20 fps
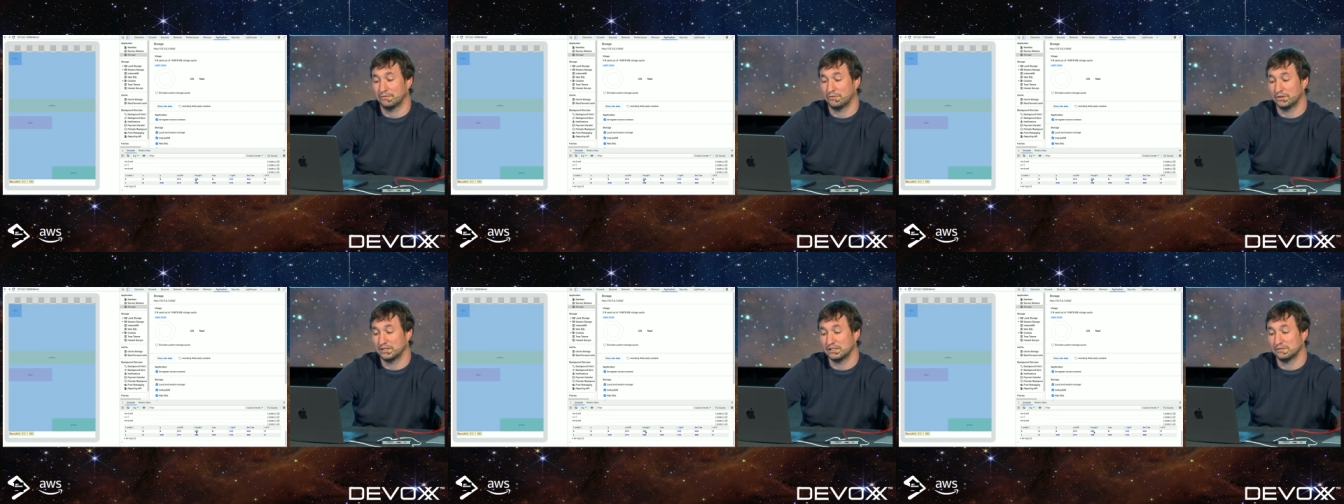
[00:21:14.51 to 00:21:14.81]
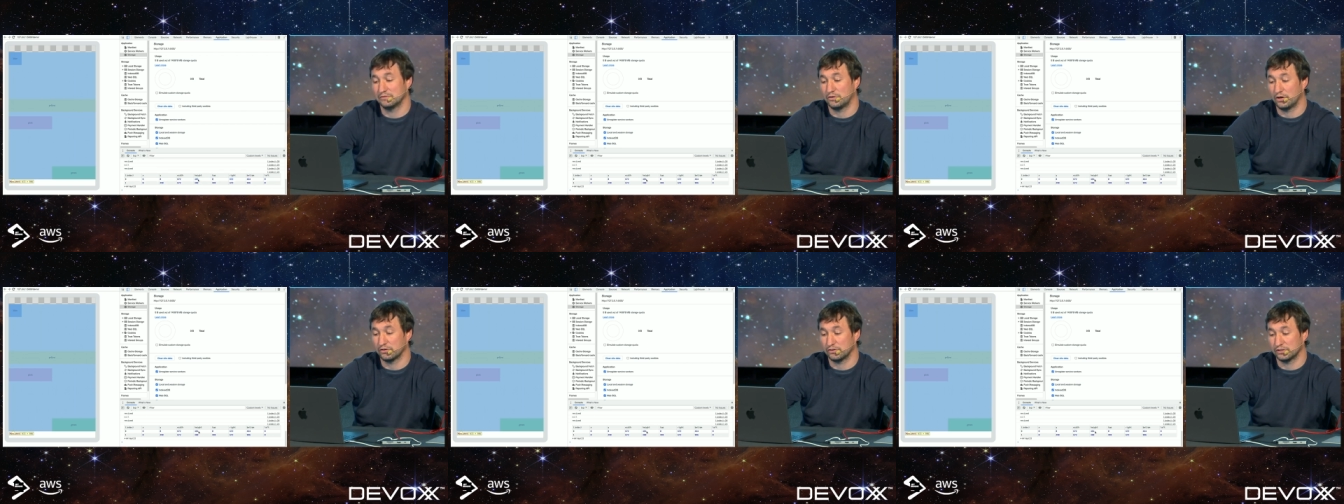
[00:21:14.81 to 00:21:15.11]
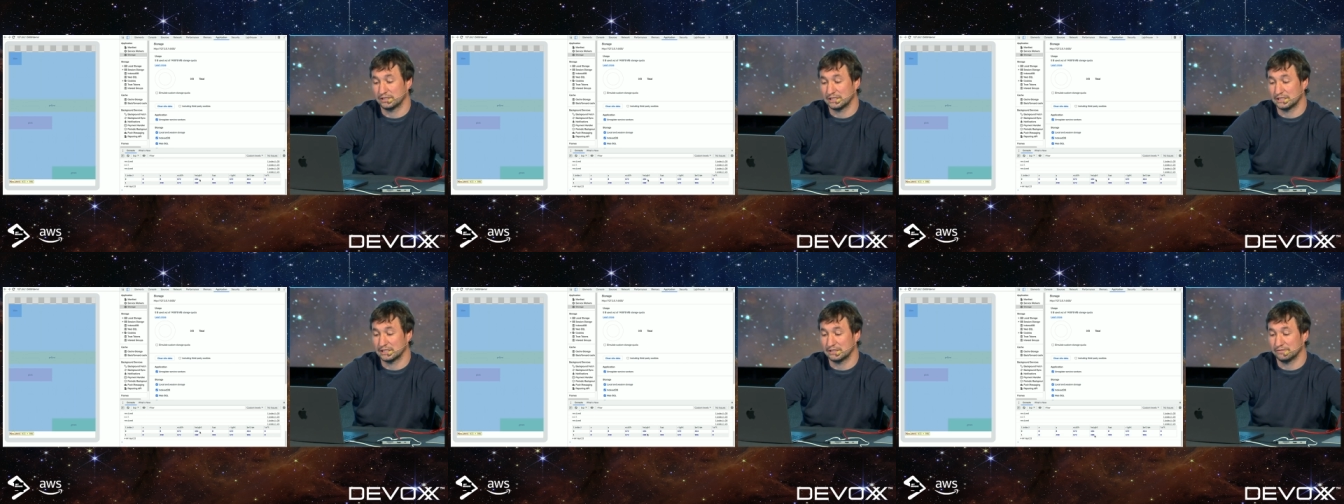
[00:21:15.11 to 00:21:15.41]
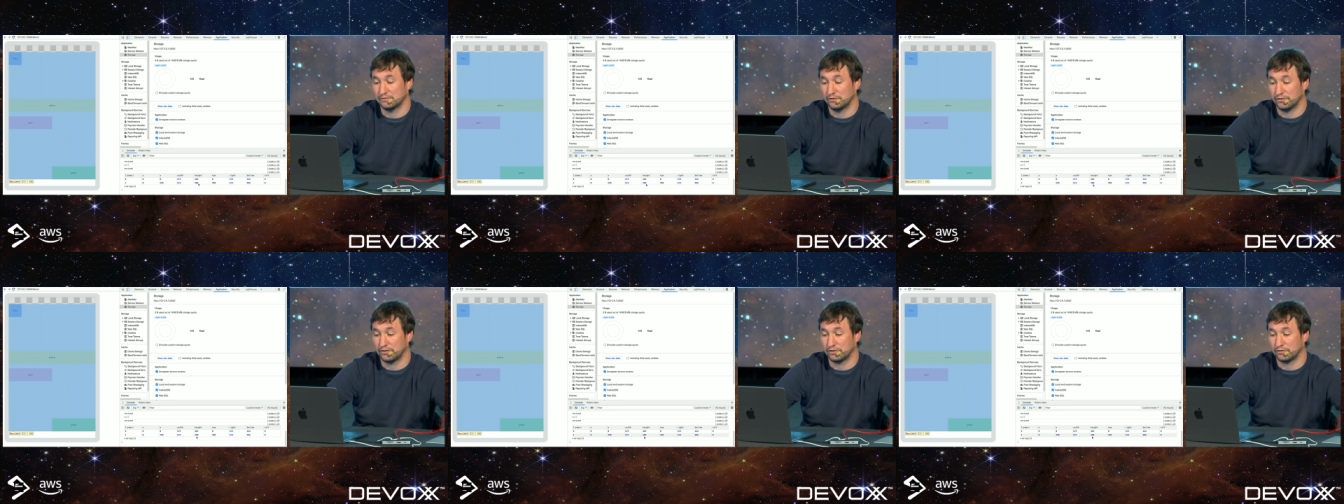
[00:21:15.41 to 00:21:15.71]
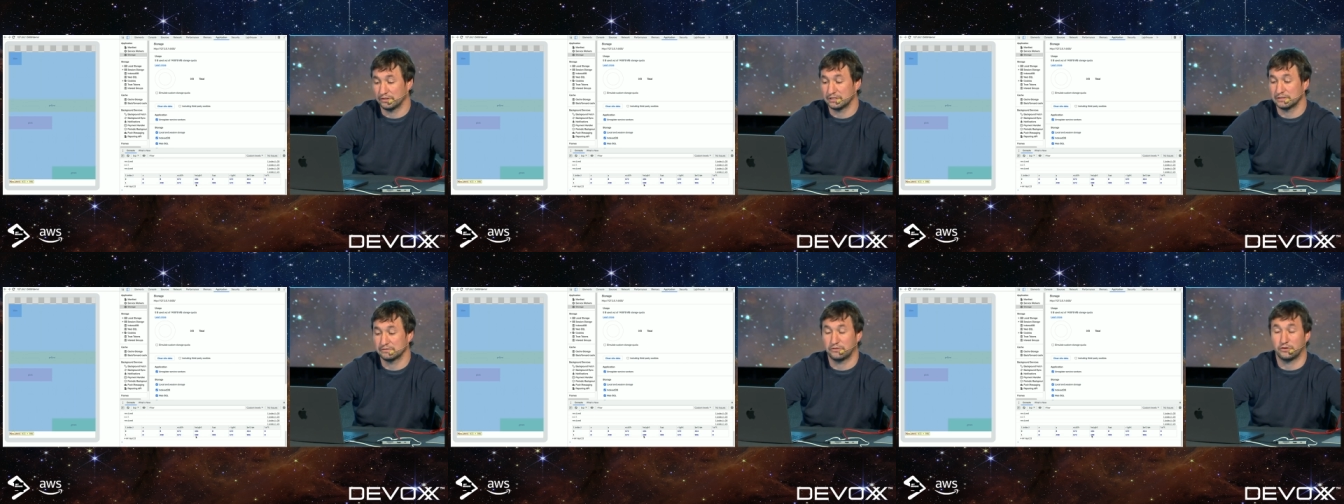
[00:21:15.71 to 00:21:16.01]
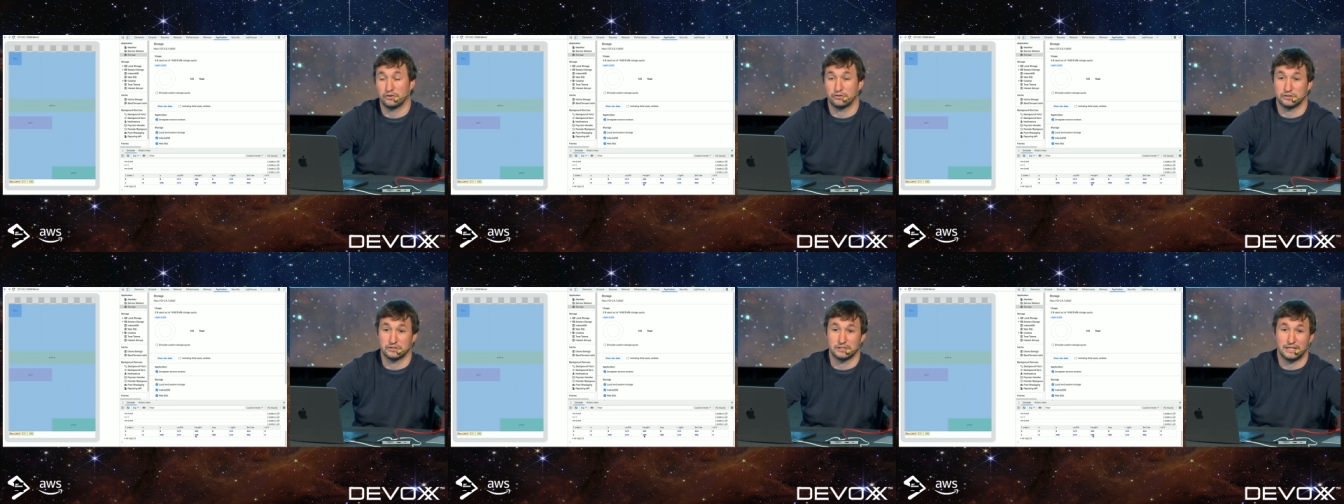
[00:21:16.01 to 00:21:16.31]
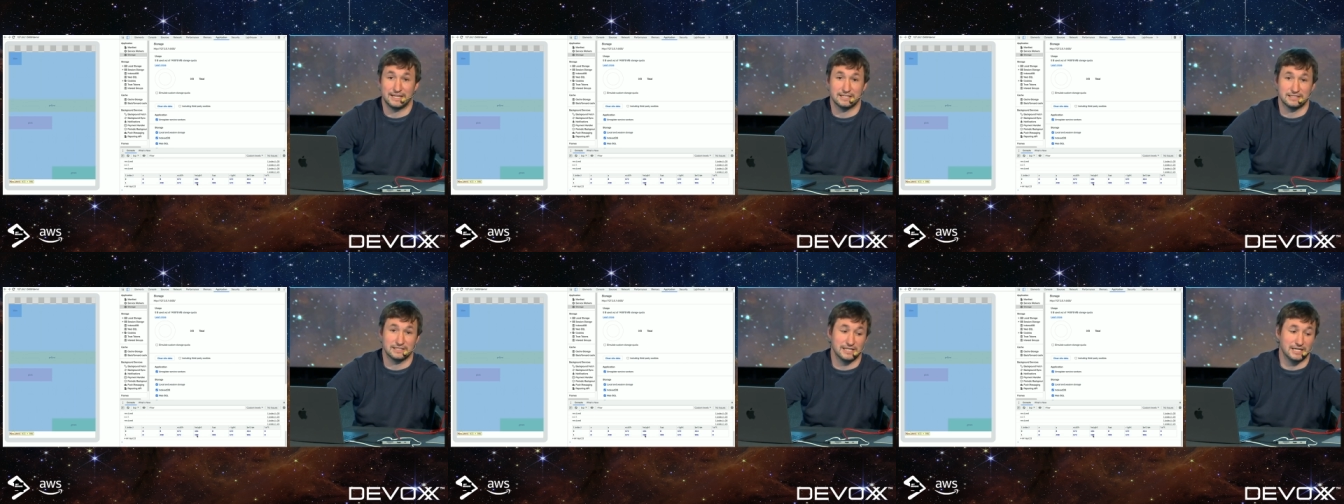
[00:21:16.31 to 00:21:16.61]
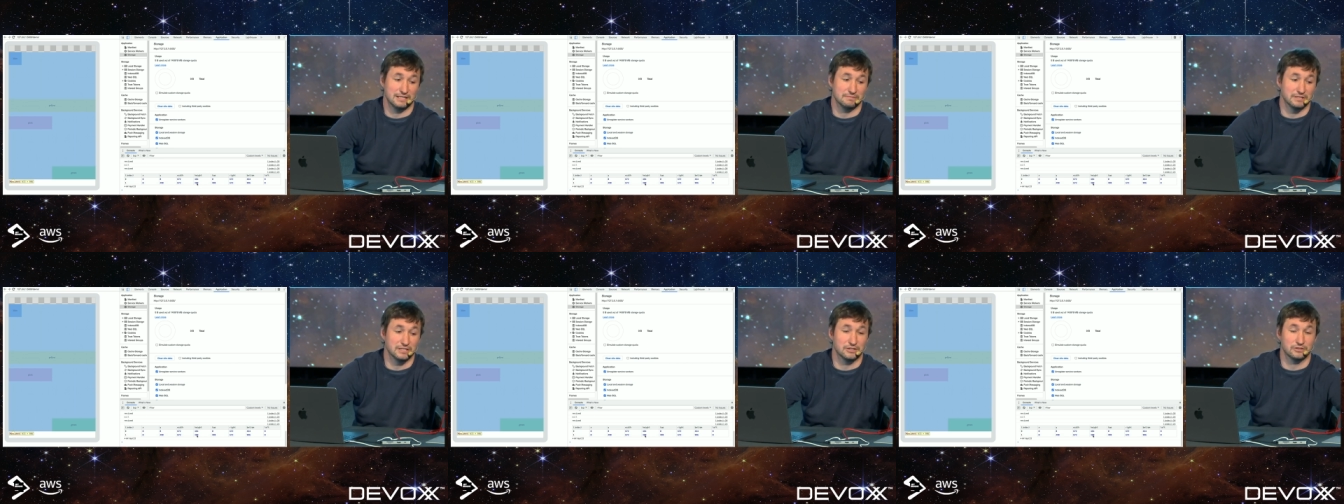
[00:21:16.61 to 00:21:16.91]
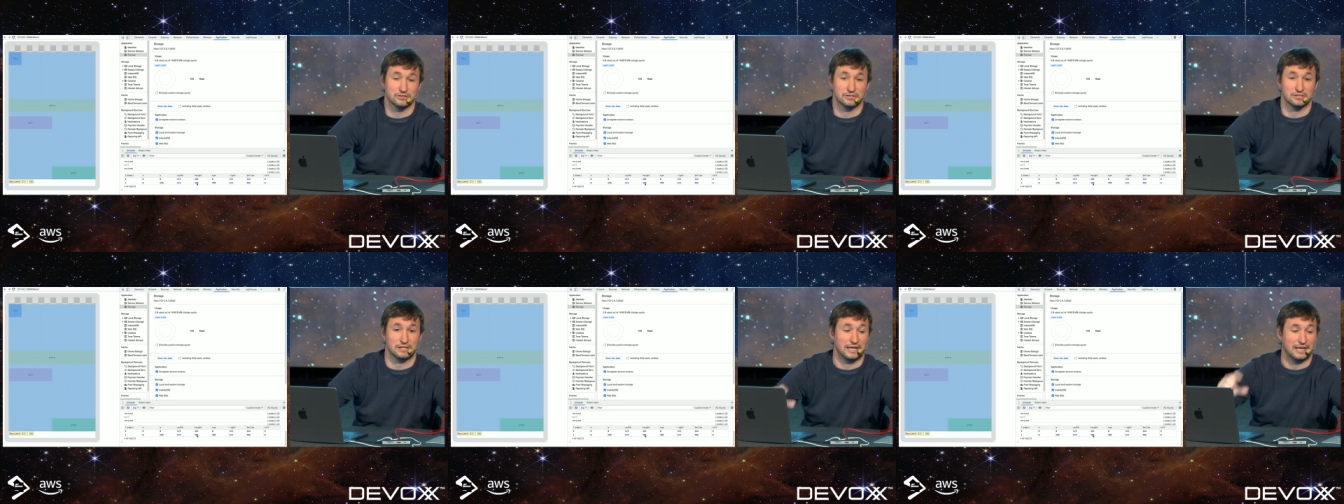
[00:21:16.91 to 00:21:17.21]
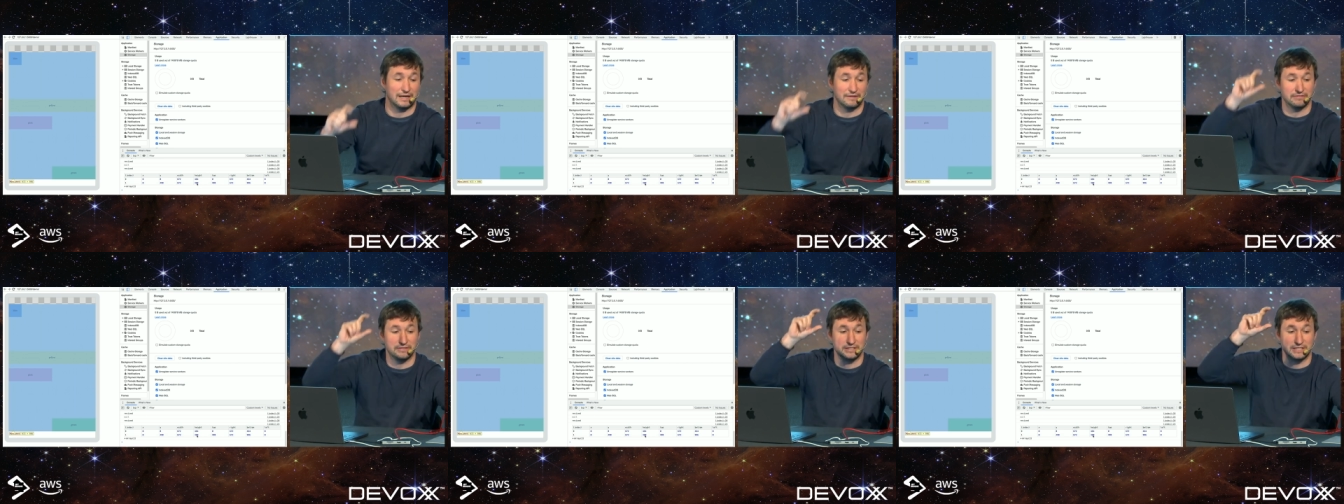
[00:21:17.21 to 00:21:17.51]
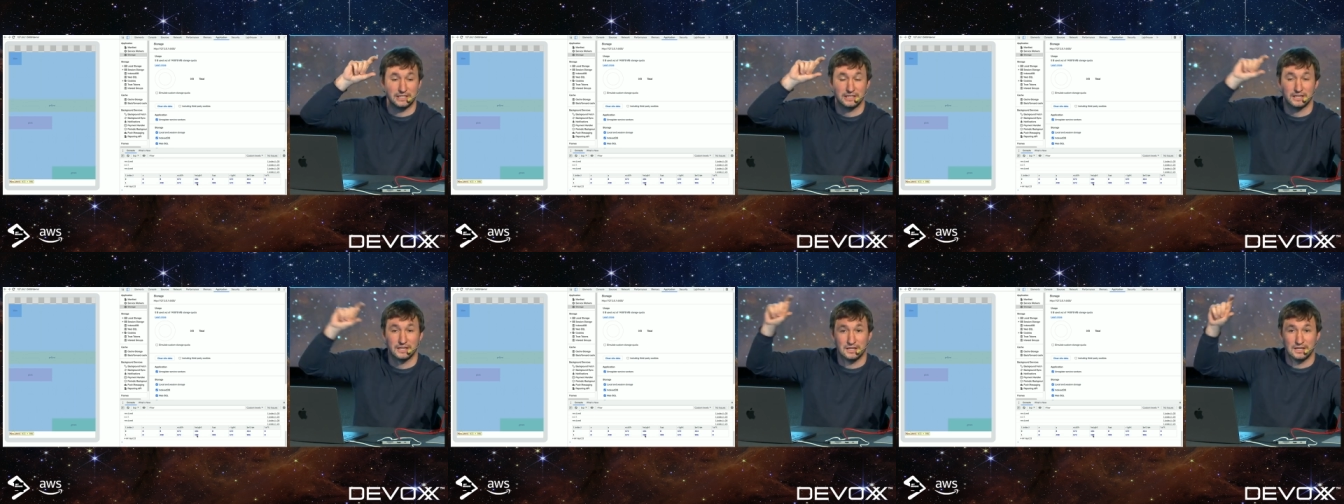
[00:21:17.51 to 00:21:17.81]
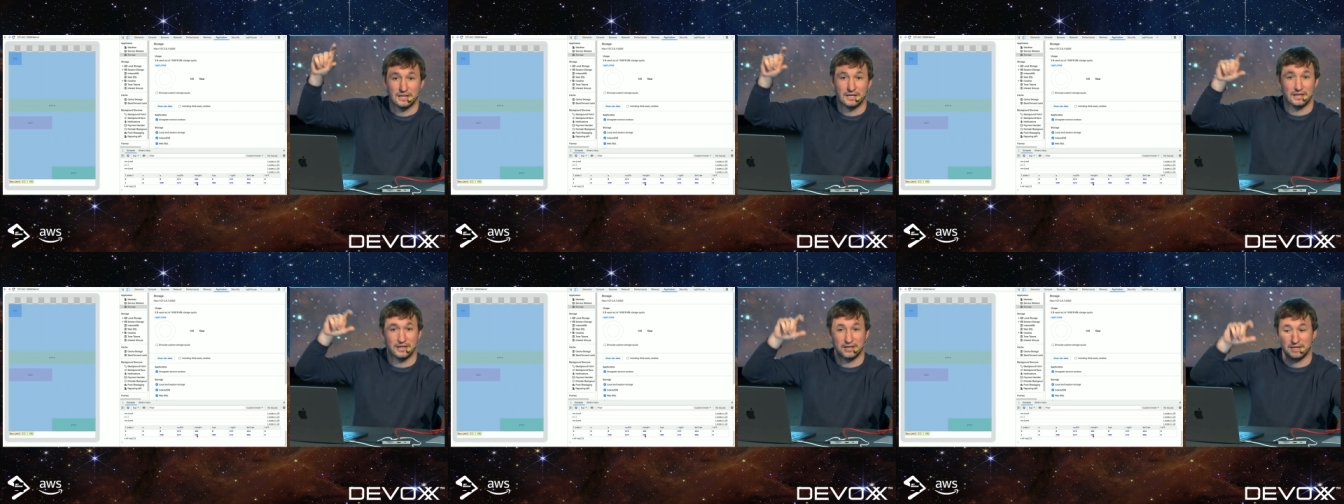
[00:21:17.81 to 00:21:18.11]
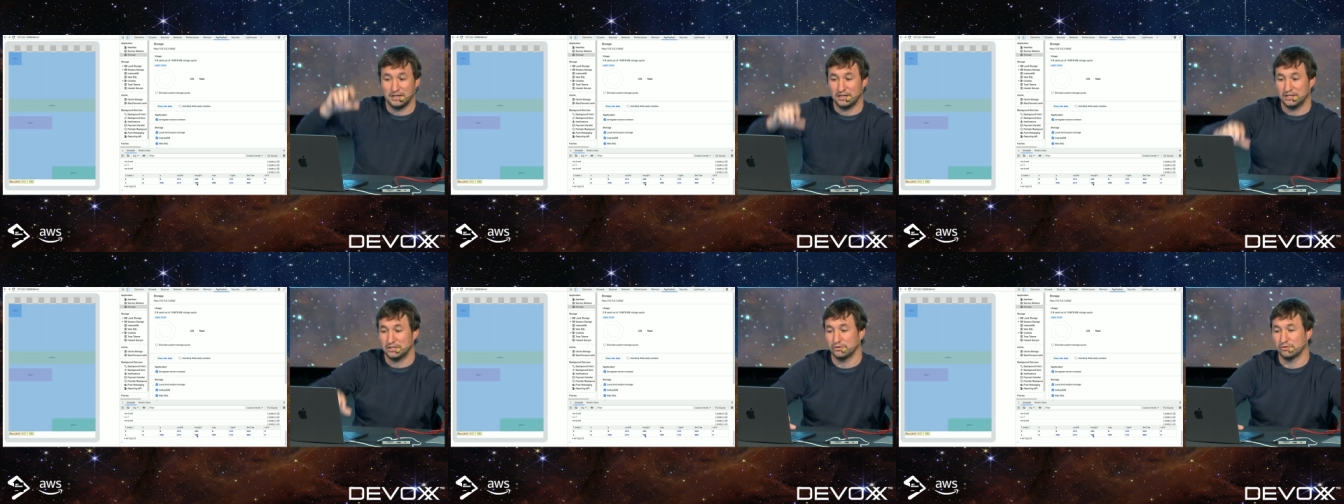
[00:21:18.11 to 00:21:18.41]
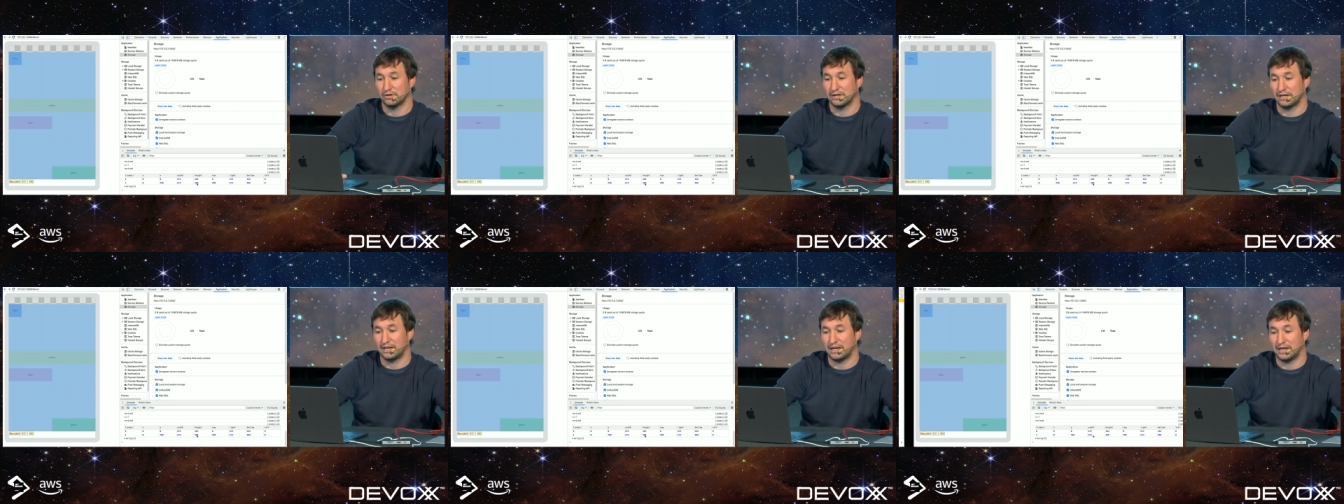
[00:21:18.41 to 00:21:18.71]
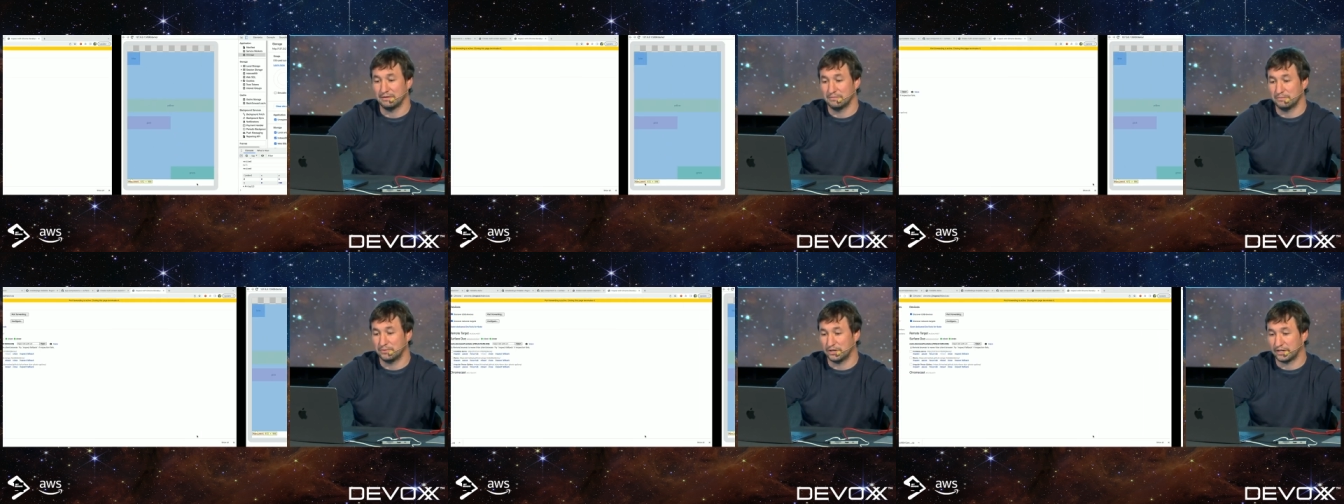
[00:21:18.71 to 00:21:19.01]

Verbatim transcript: One is 464, the other one is 488 because I have the URL